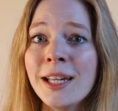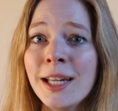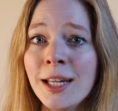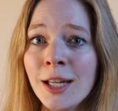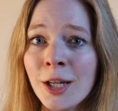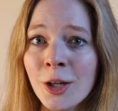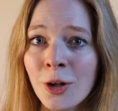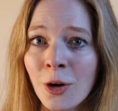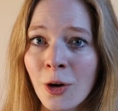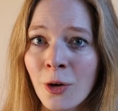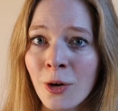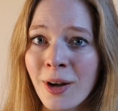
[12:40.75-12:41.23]

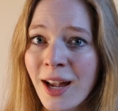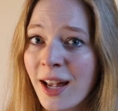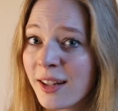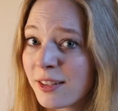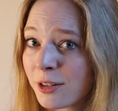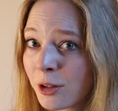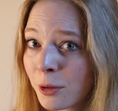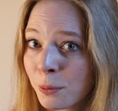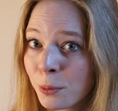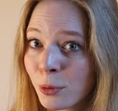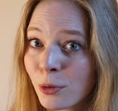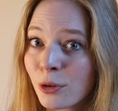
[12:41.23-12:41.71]
ego
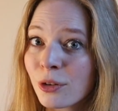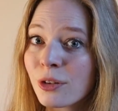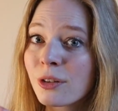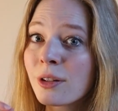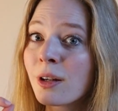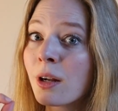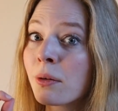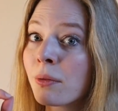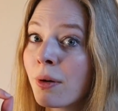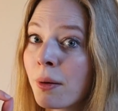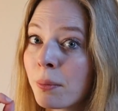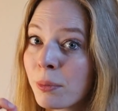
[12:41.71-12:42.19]
as our
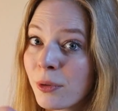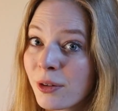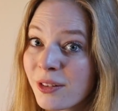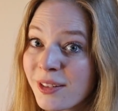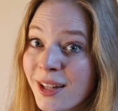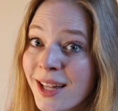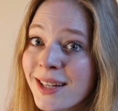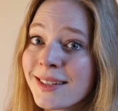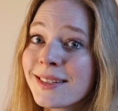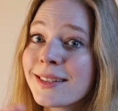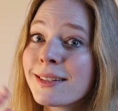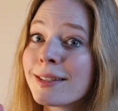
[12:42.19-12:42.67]
personal
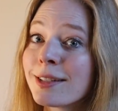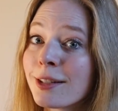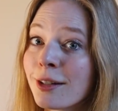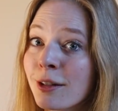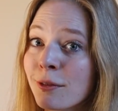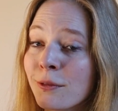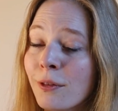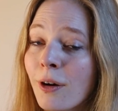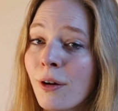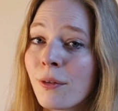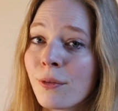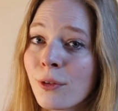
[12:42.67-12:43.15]

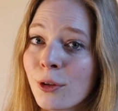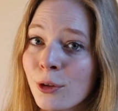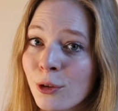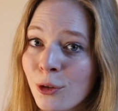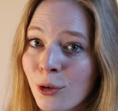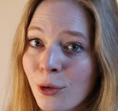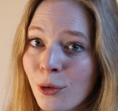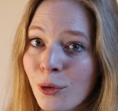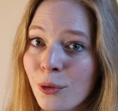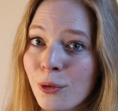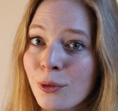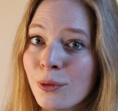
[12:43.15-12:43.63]
representative of the
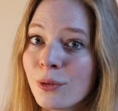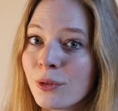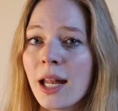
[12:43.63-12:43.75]
two,